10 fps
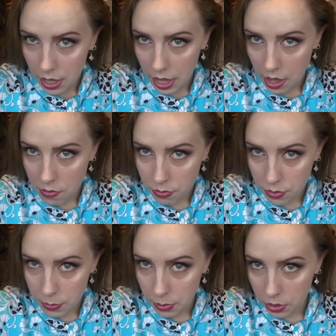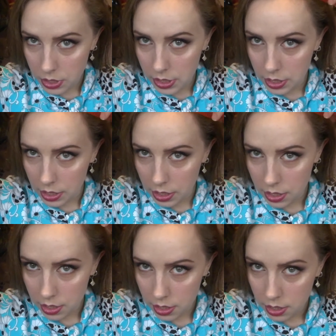everybody,
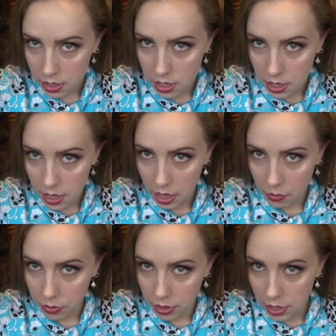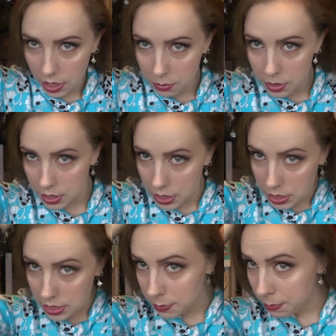everything? I'm gonna
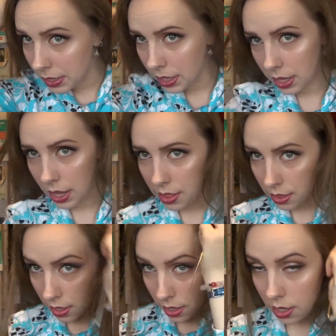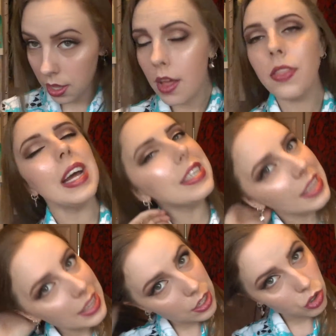speak again there. That's
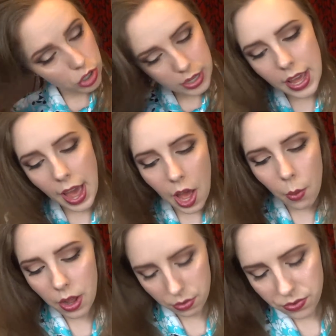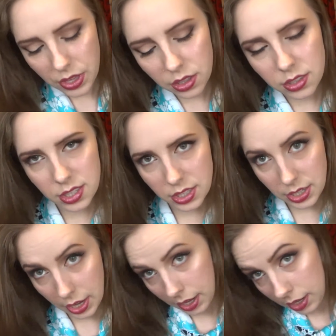literally how I feel
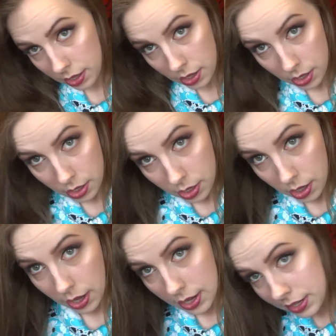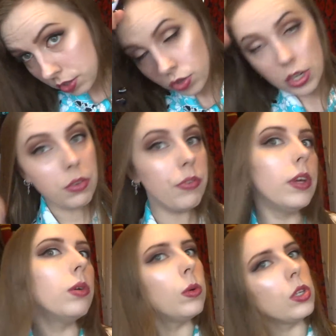today. I literally
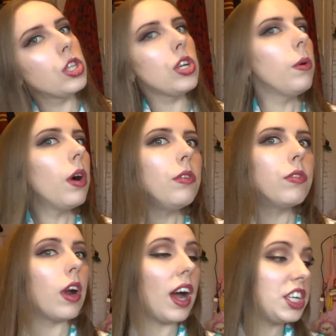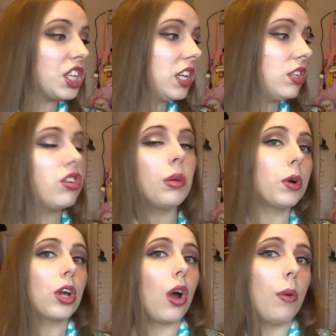feel so over it. I just literally
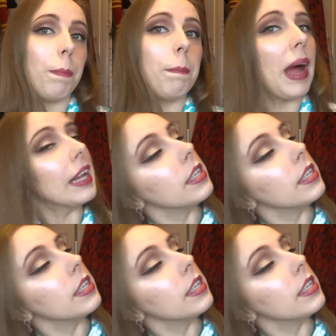want to go back